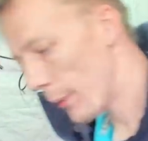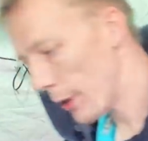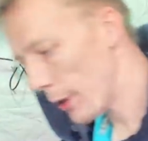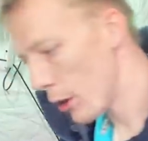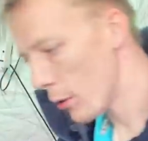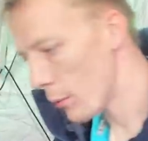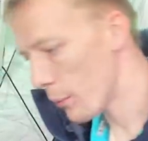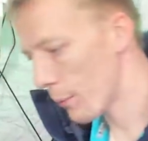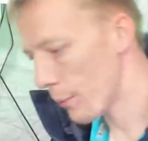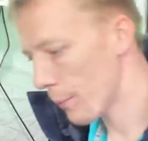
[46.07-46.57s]

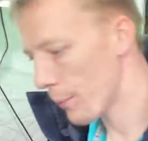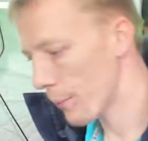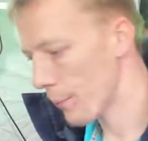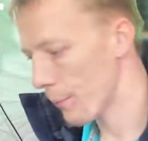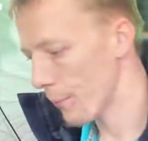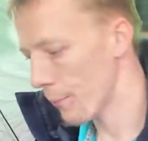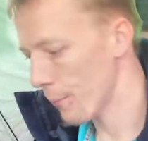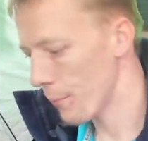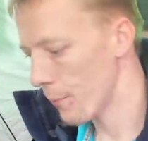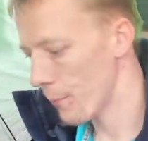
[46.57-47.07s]
go.
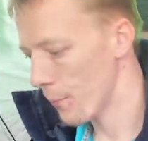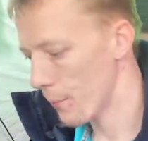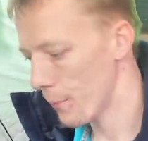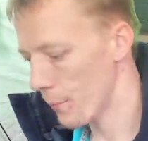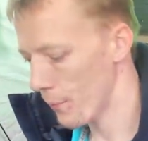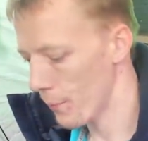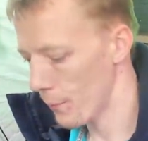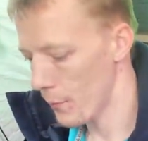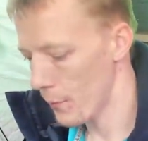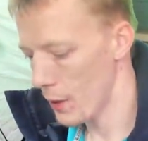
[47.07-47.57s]

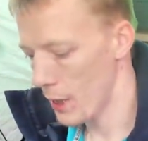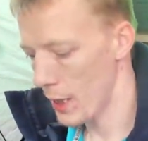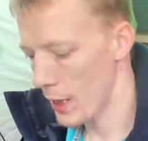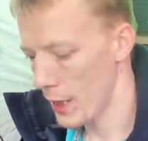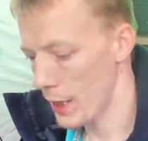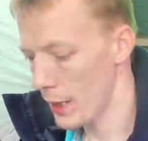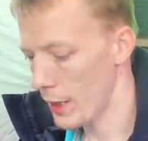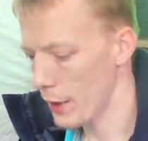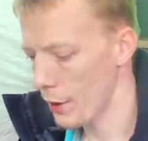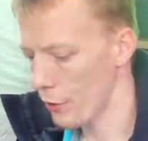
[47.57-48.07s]

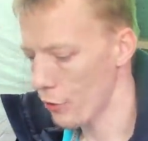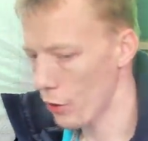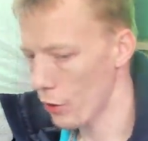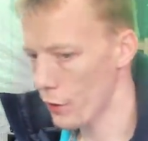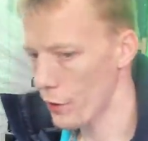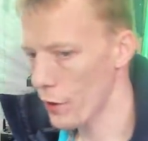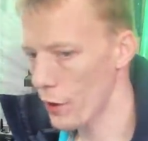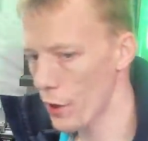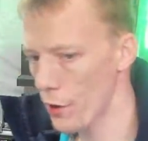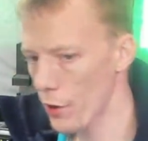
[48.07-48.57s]
And let's try and
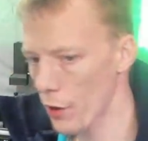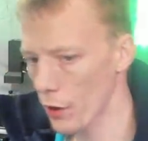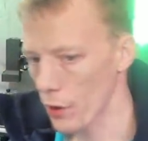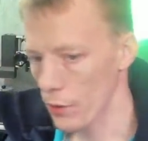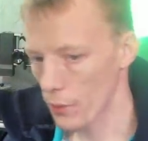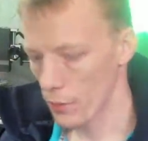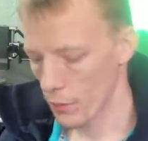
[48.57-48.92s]
turn it on.